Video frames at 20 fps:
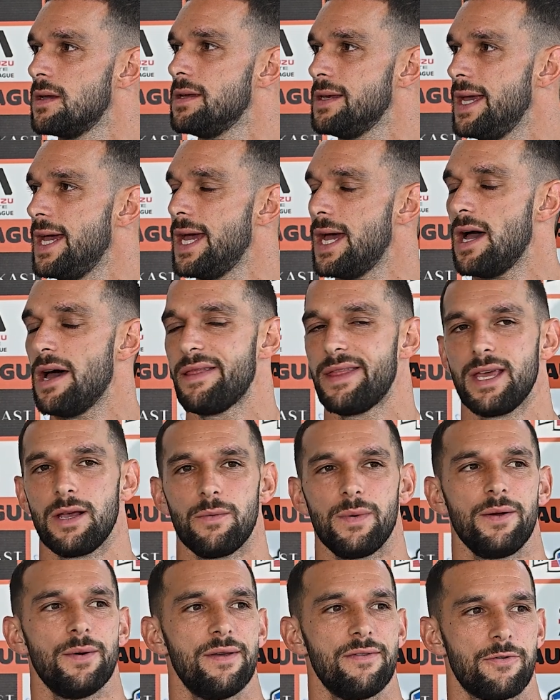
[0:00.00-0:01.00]
Yeah, I think
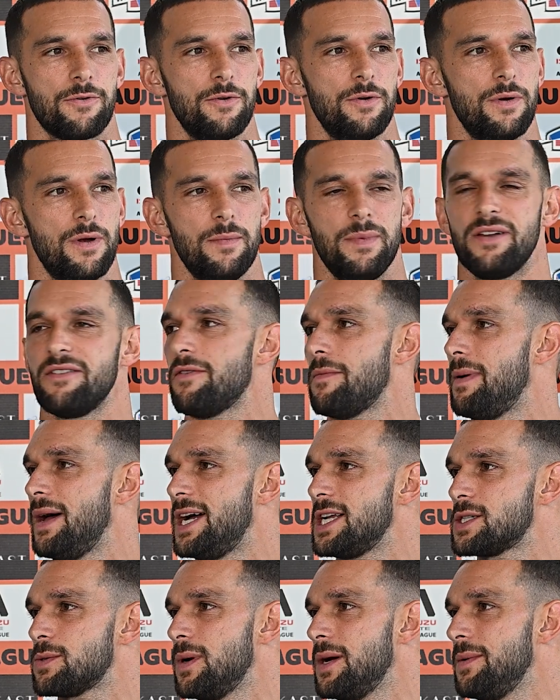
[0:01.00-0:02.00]
we went through a bit of a
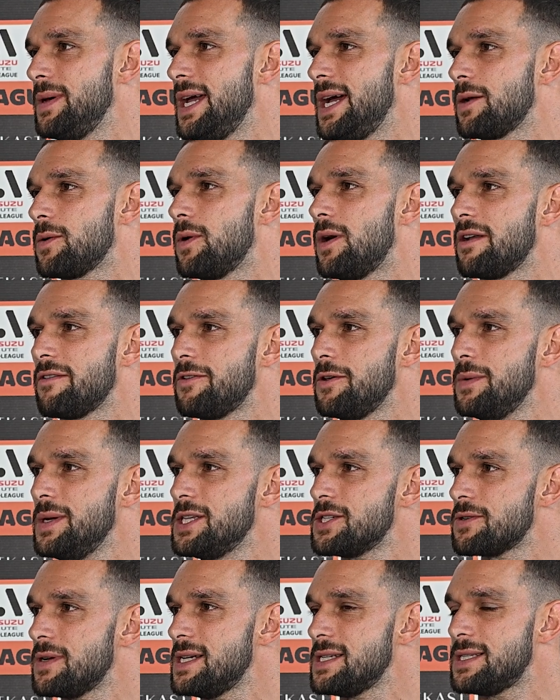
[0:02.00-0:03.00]
patch where we had quite a few
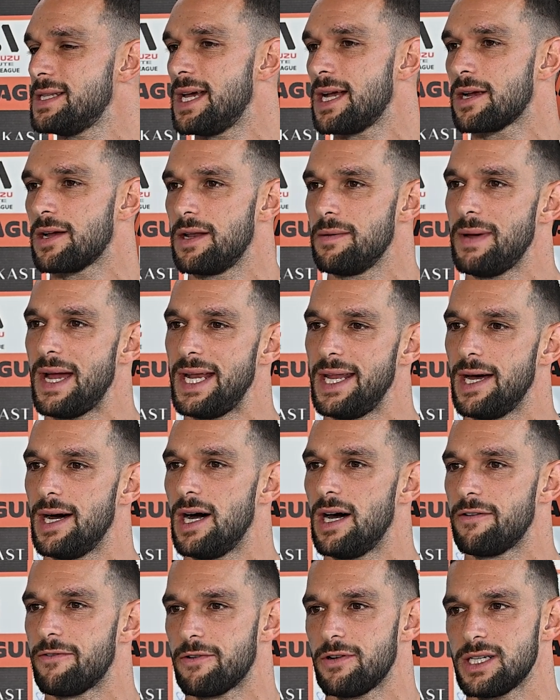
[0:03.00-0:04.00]
injuries, and that kind of made it
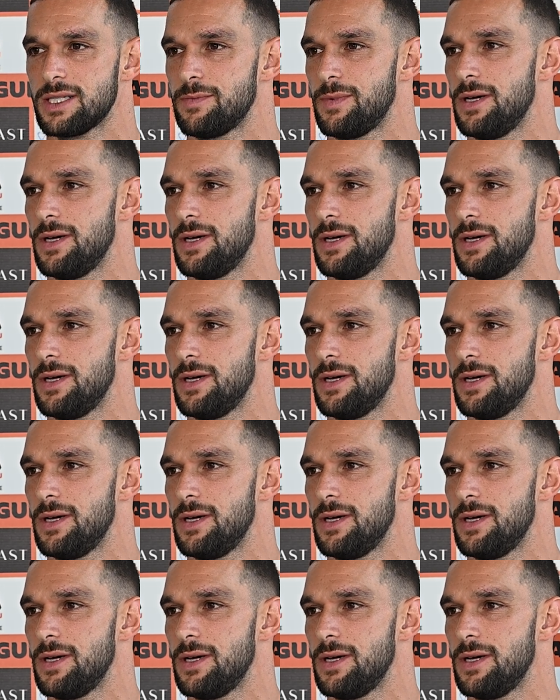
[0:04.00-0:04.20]
hard for us.